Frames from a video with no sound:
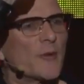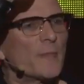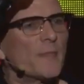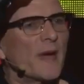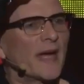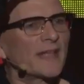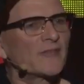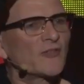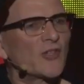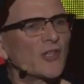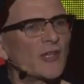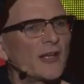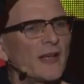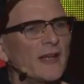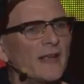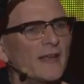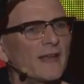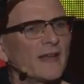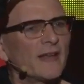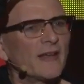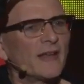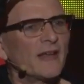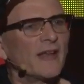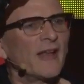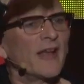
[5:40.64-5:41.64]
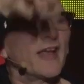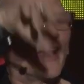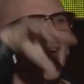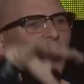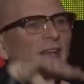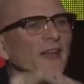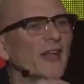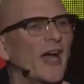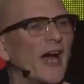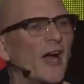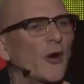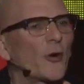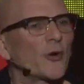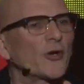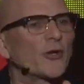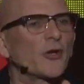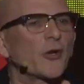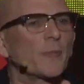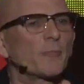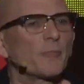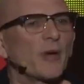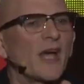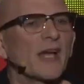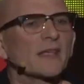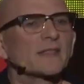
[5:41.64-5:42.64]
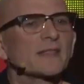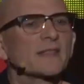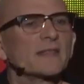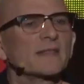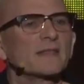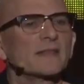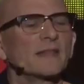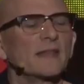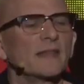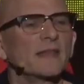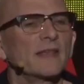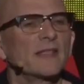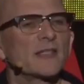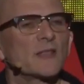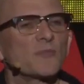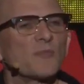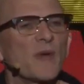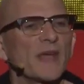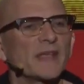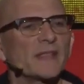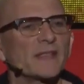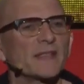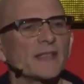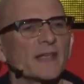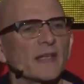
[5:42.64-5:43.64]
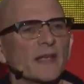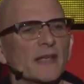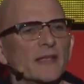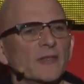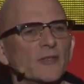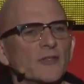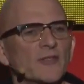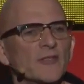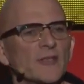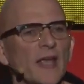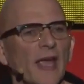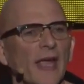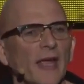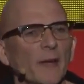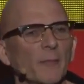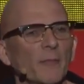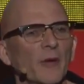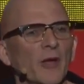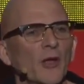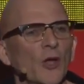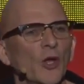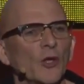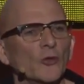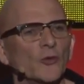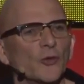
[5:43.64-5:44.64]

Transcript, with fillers: dramatically and our capacity is basically the same.